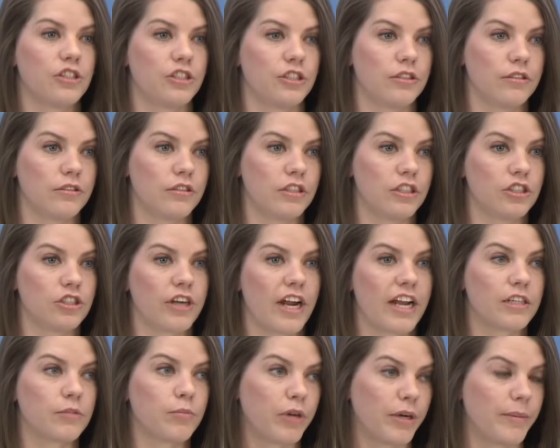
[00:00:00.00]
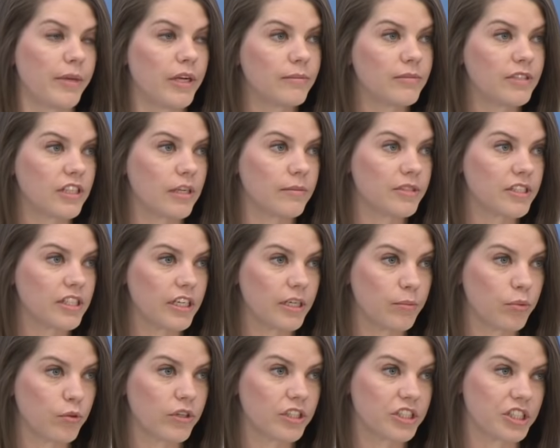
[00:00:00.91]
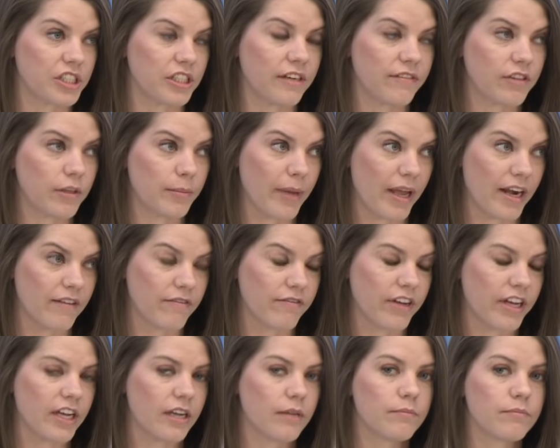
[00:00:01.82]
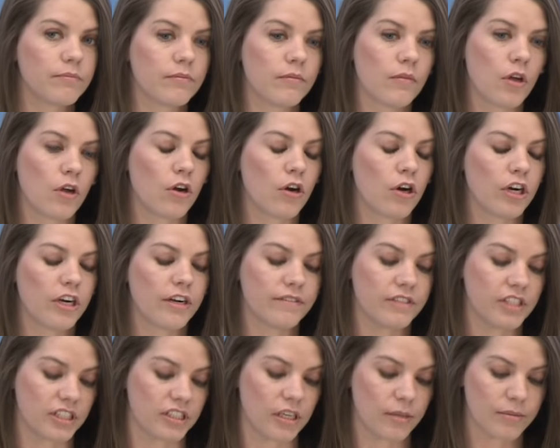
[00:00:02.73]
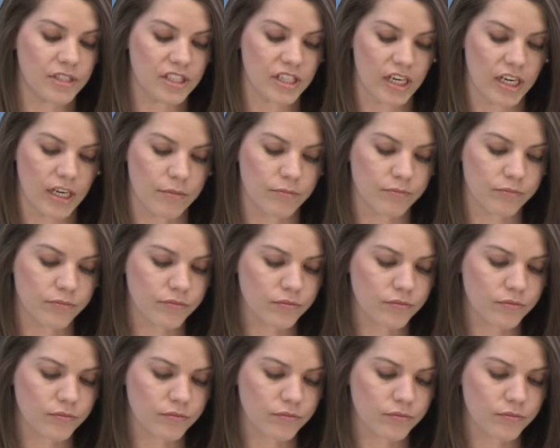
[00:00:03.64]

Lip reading: to the direct premium subsidy portion of the benefit or of the subsidy.